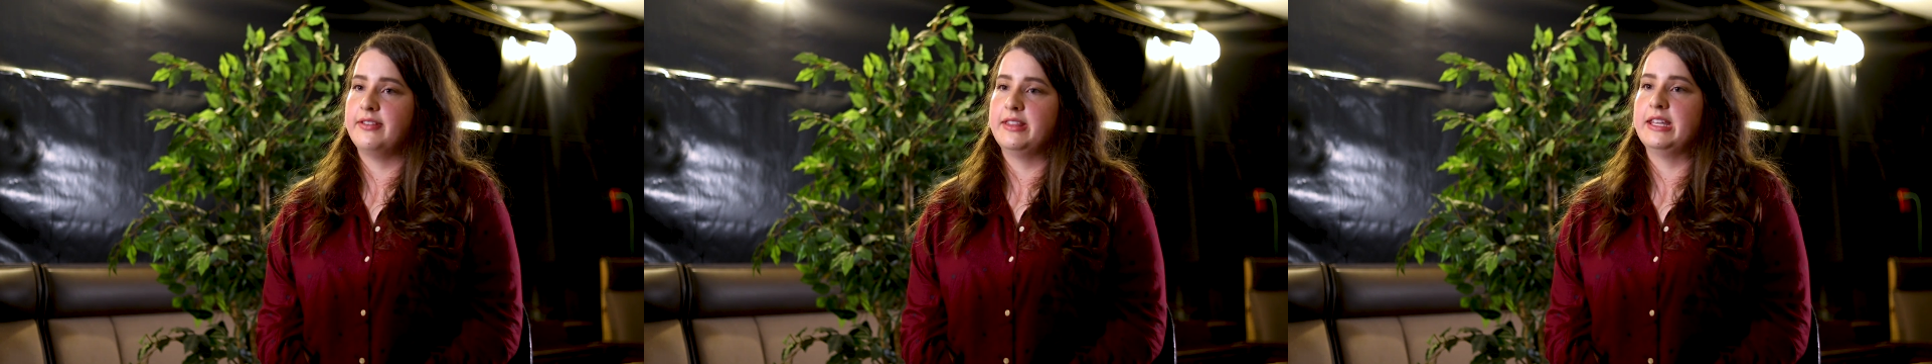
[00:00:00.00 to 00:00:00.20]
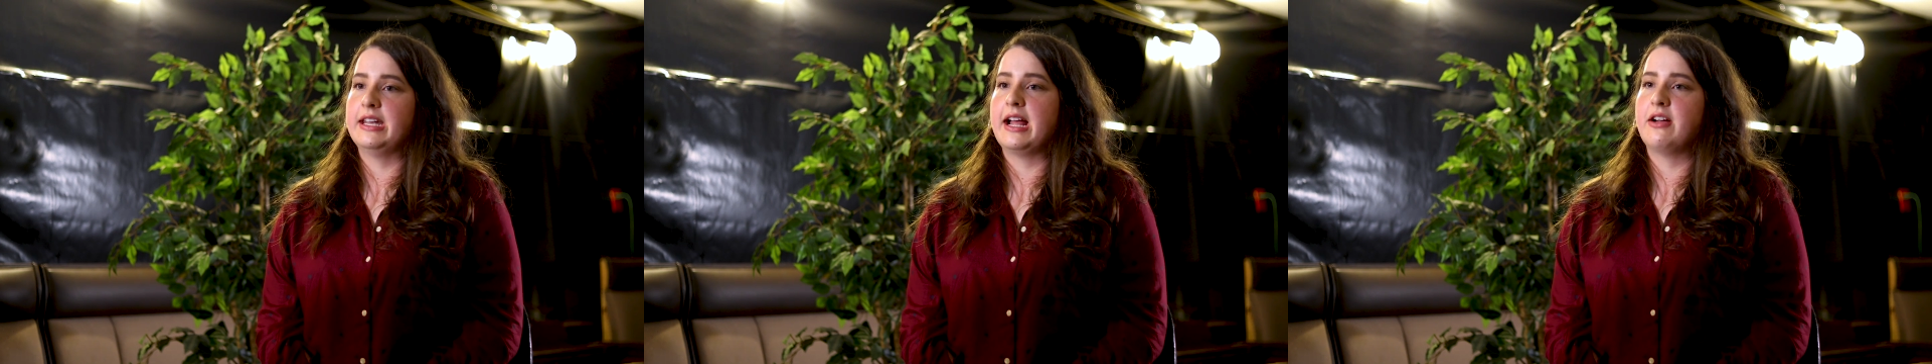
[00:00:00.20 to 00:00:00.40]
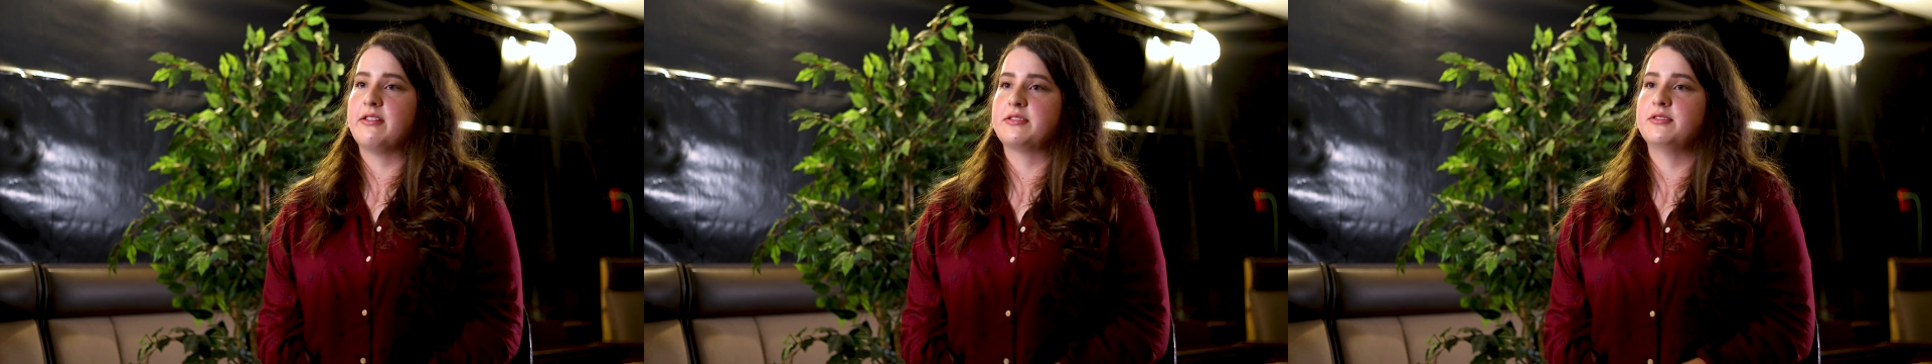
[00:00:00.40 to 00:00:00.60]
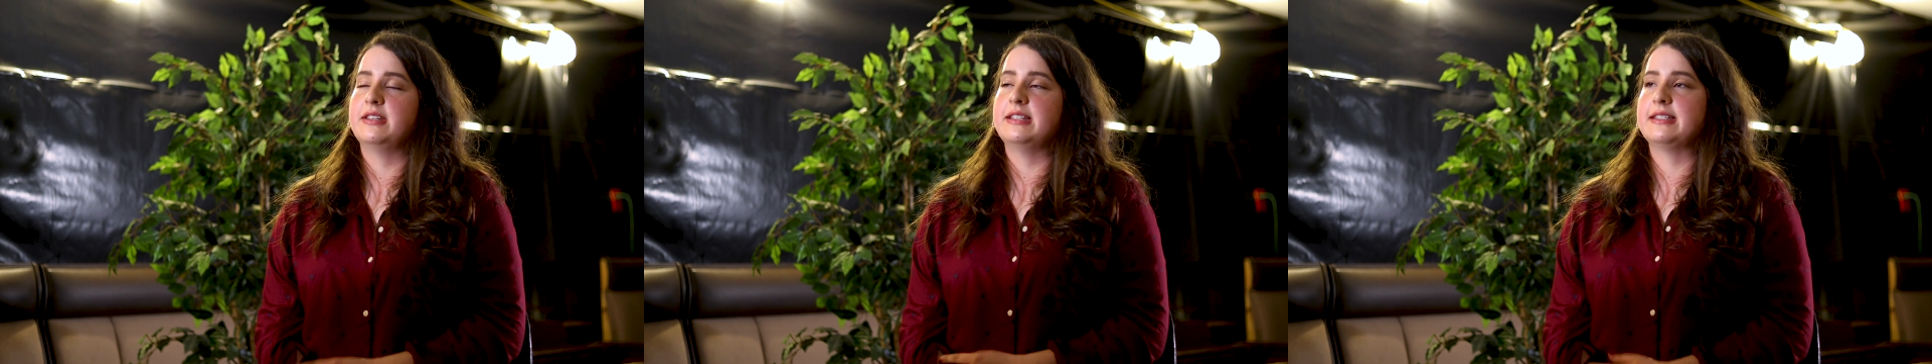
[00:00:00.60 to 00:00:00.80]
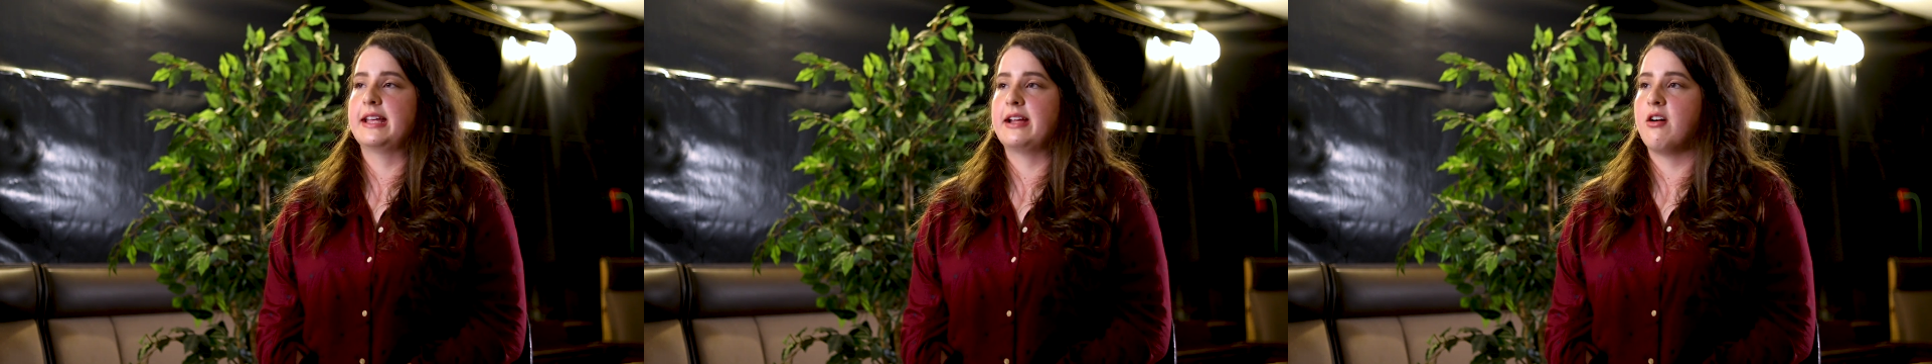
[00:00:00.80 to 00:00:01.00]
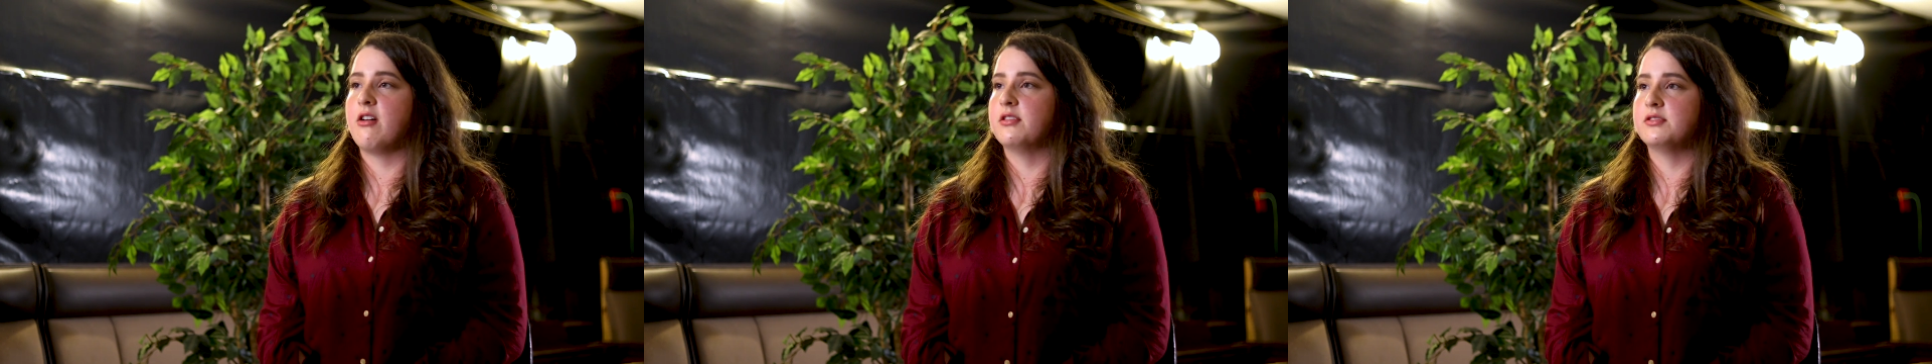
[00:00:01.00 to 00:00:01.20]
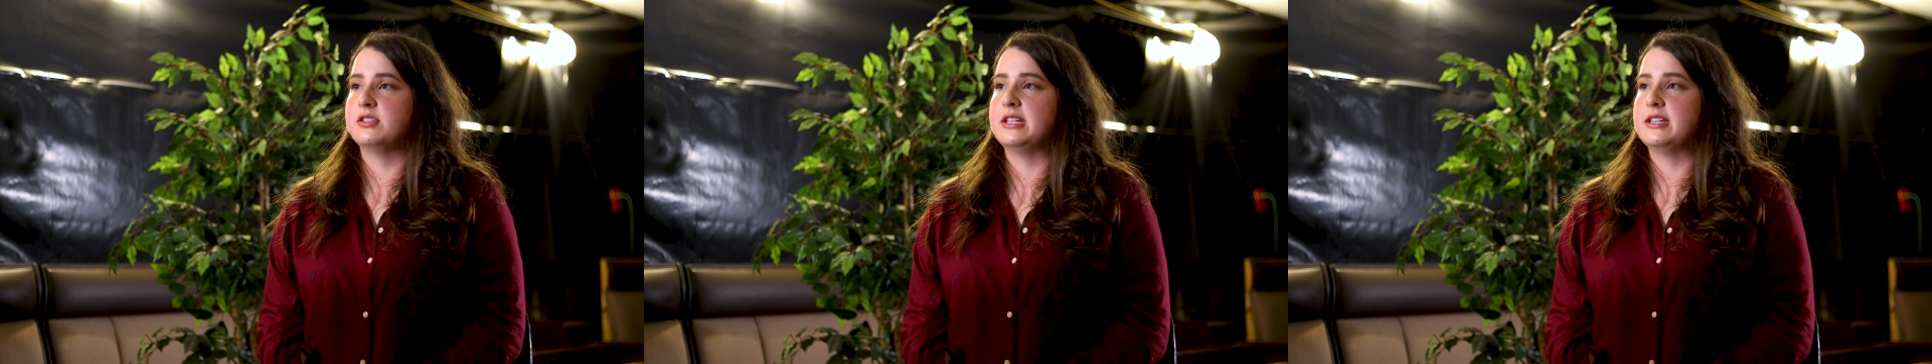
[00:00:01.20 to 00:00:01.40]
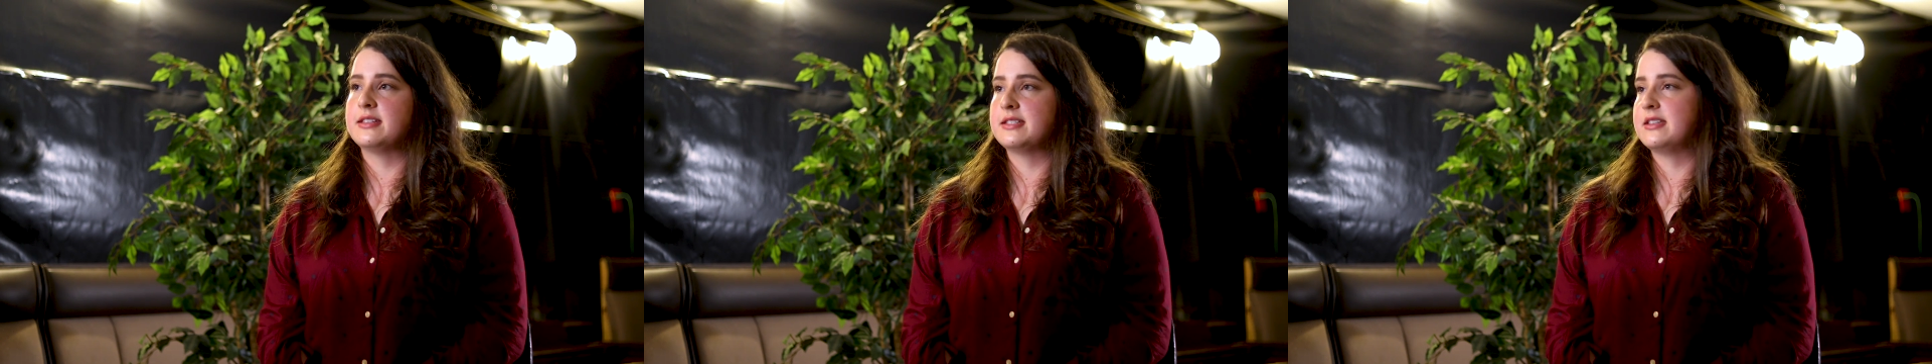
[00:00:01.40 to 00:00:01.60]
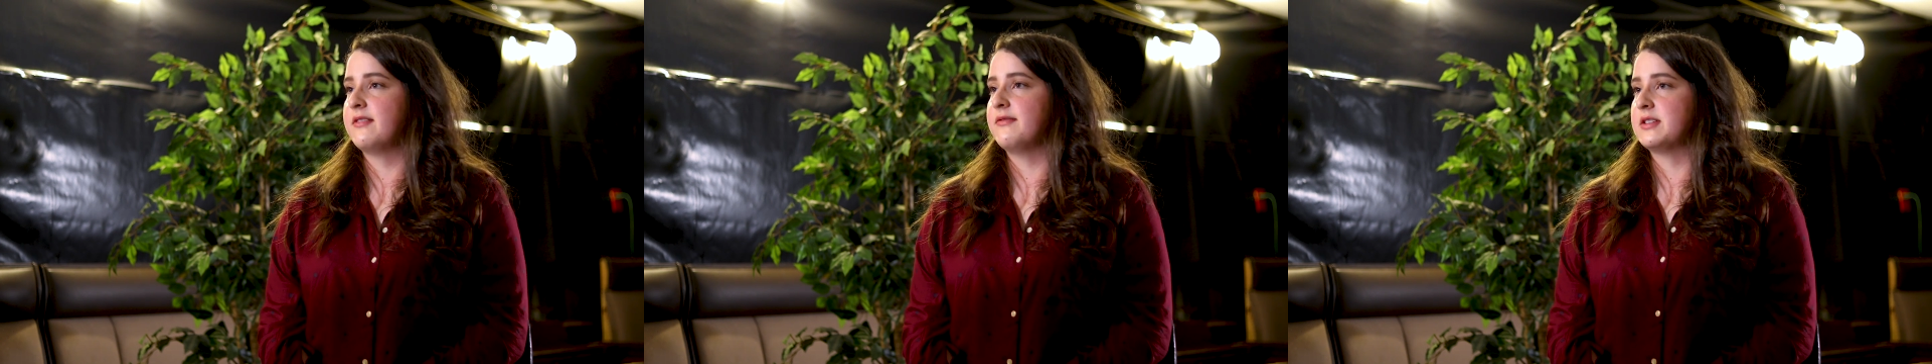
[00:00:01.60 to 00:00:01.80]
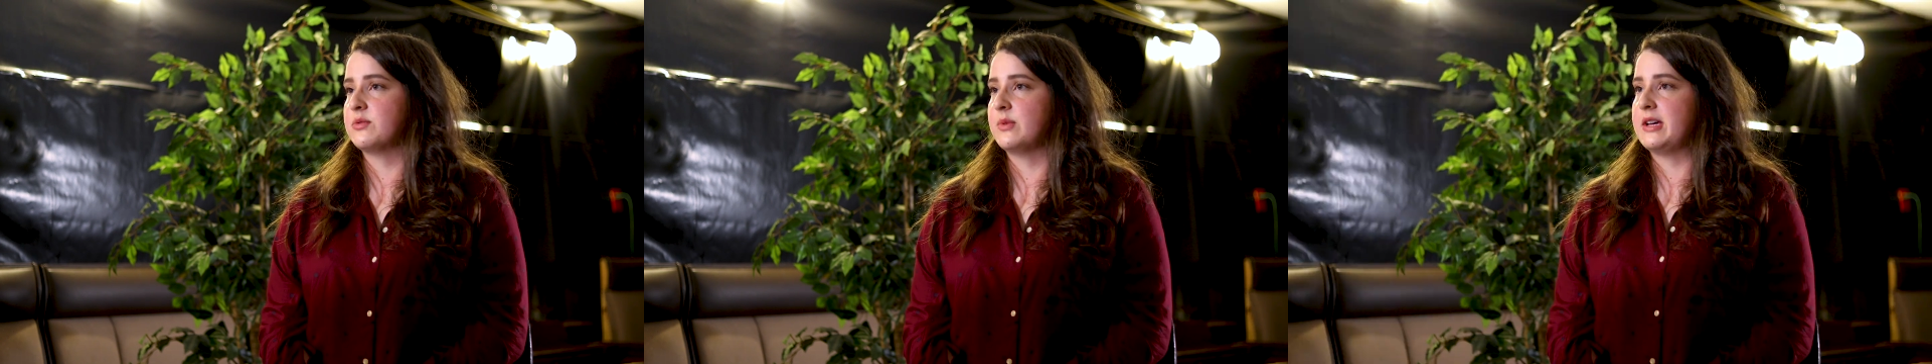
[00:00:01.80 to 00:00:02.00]
and then I also did psychology
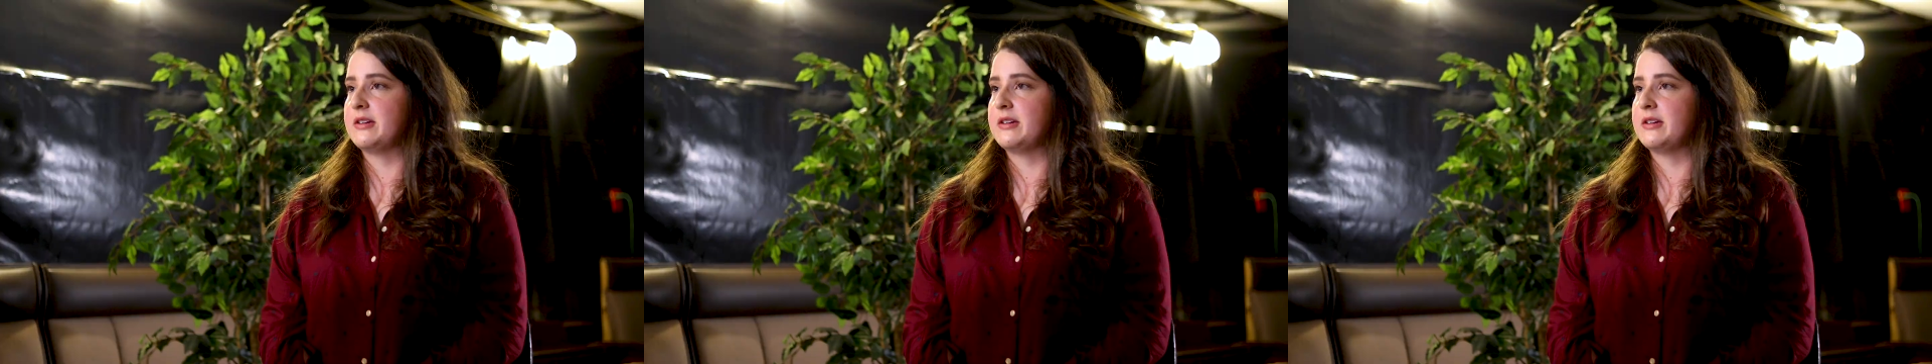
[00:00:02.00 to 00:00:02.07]
stuff as